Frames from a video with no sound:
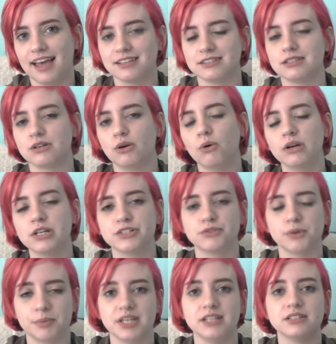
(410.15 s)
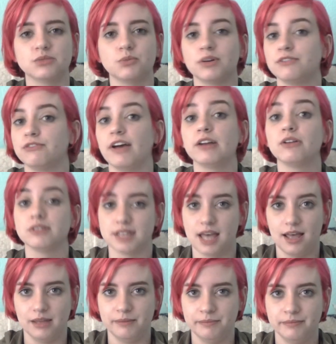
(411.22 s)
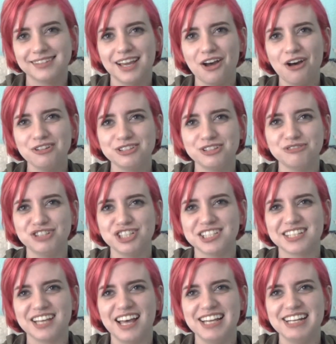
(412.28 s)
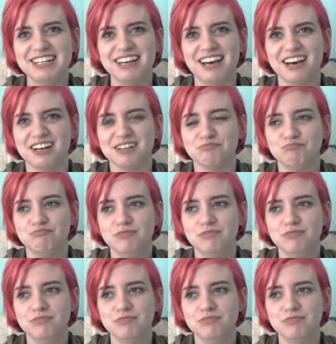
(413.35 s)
as the chorus repeats one final time. They also just kinda